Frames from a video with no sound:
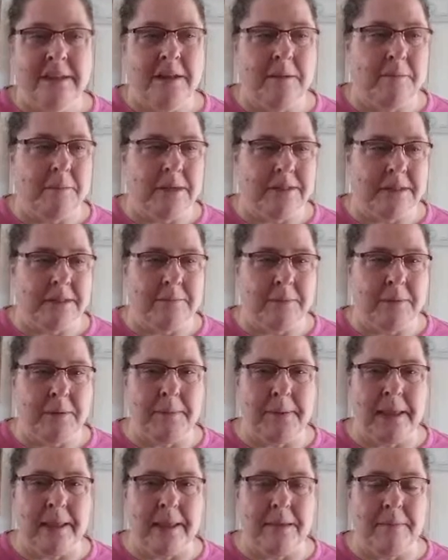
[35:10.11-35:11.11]
A Muslim
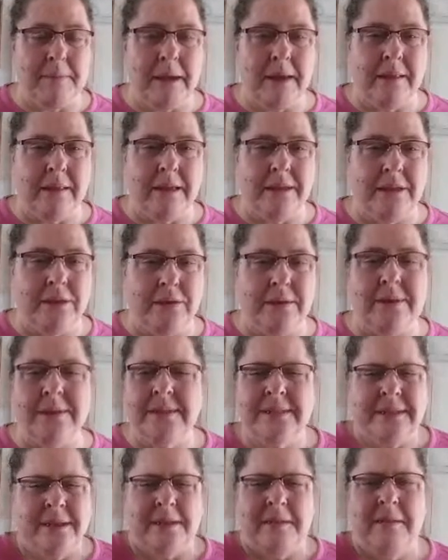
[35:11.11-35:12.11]
repellent mala, you could
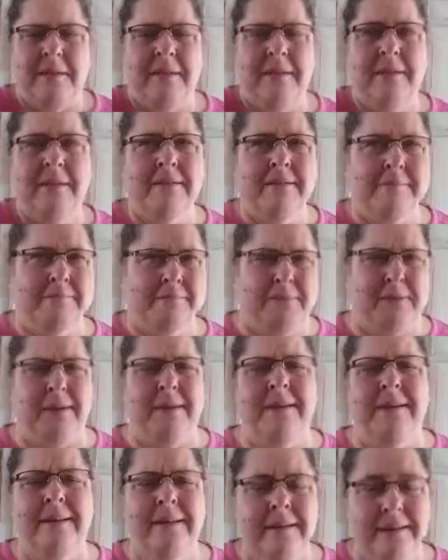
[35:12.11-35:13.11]
sell. You
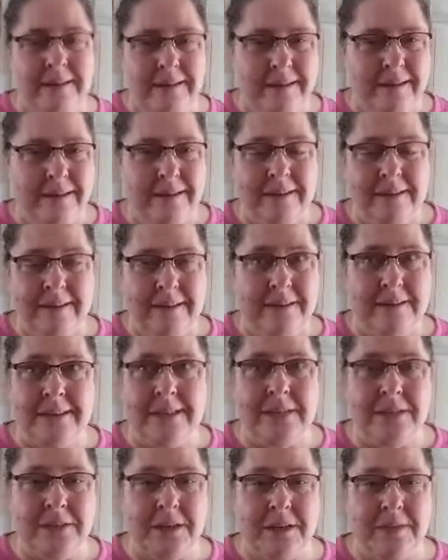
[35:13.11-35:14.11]
could
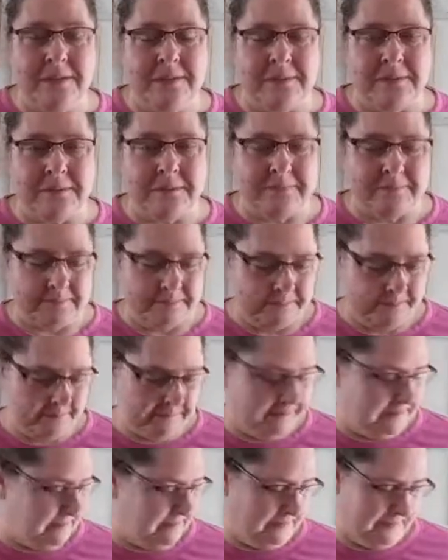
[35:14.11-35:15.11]
sell tons of them.
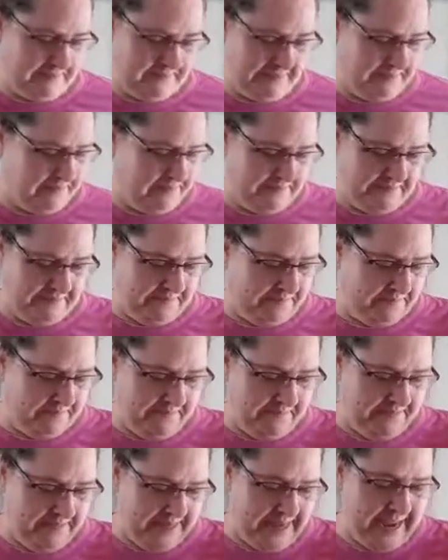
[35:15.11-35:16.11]

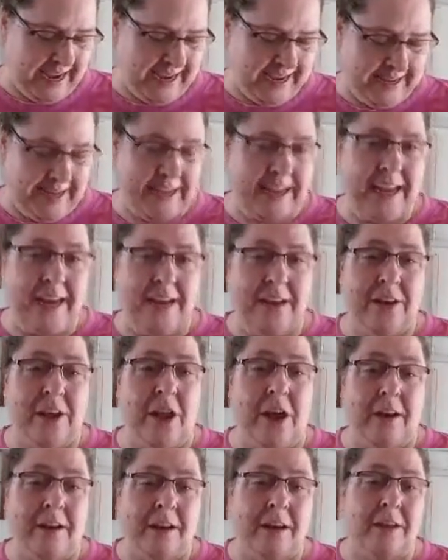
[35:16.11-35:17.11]
Yeah, and
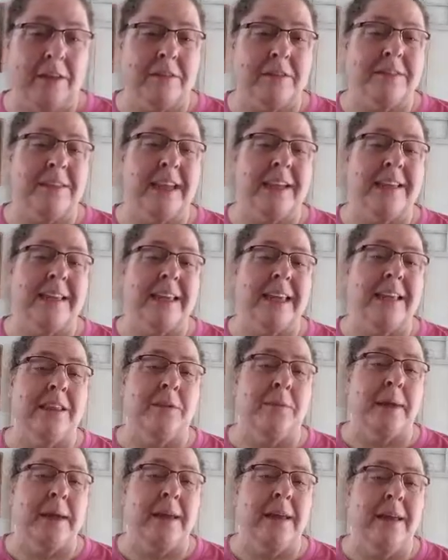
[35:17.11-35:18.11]
the other side, the
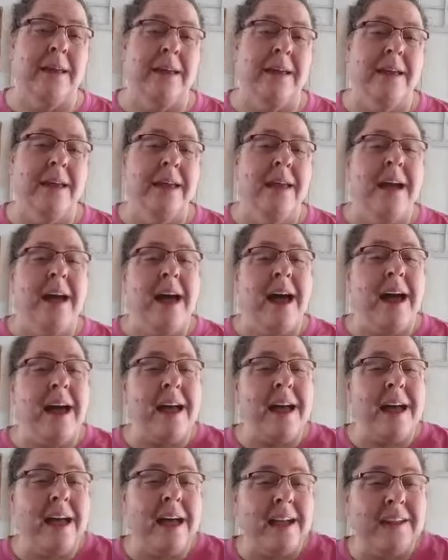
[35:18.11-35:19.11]
Hillary.
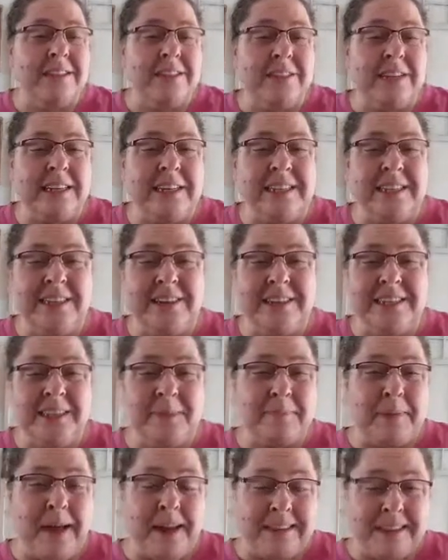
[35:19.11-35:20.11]
Ha ha, tricked you. It's a
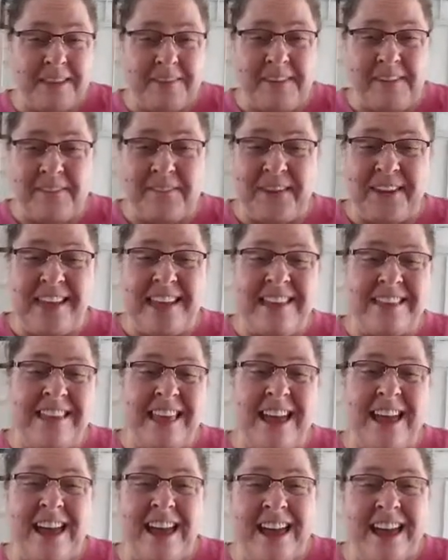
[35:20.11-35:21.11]
box of infinite
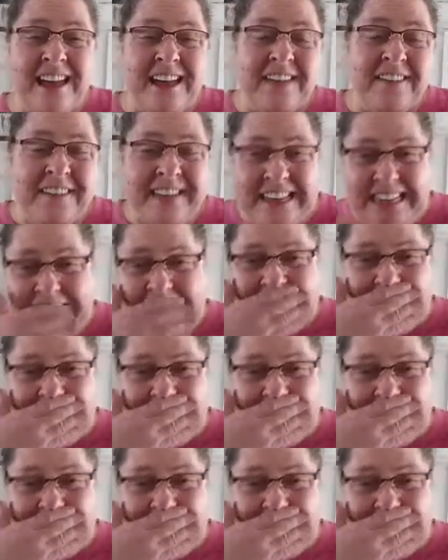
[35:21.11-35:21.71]
love.